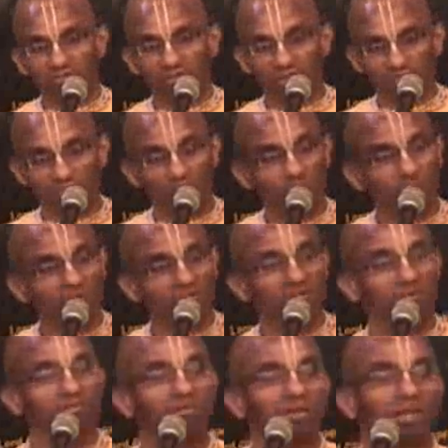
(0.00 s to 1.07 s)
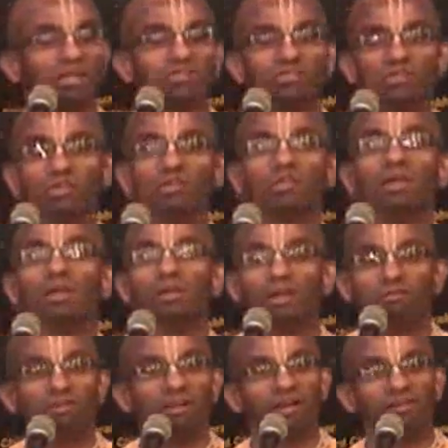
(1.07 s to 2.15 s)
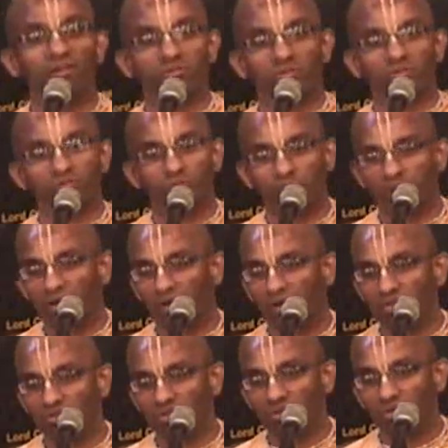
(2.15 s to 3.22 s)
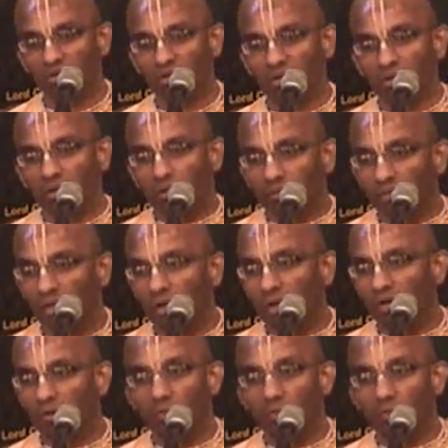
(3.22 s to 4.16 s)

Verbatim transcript: As uh, Prabhupada says in one lecture, that in one letter to Satsvarup Maharaj, that